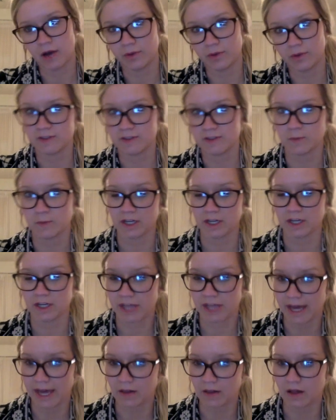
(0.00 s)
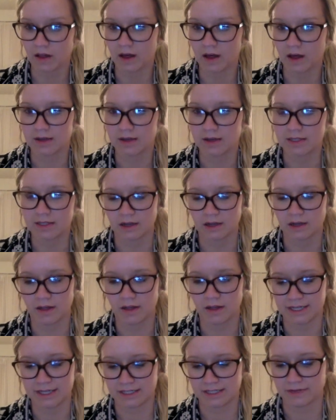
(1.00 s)
and we have Spanish catalogs and all
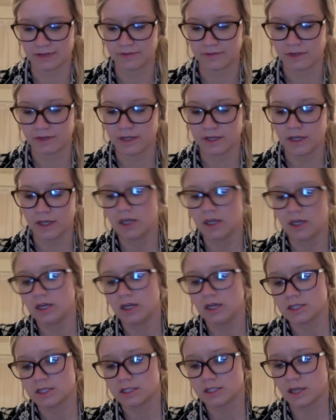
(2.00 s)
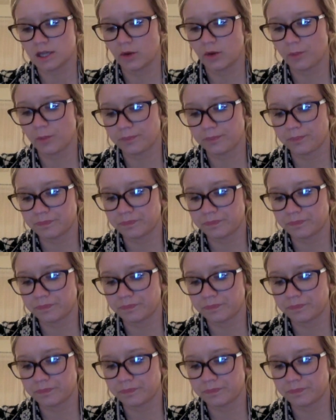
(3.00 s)
that stuff. So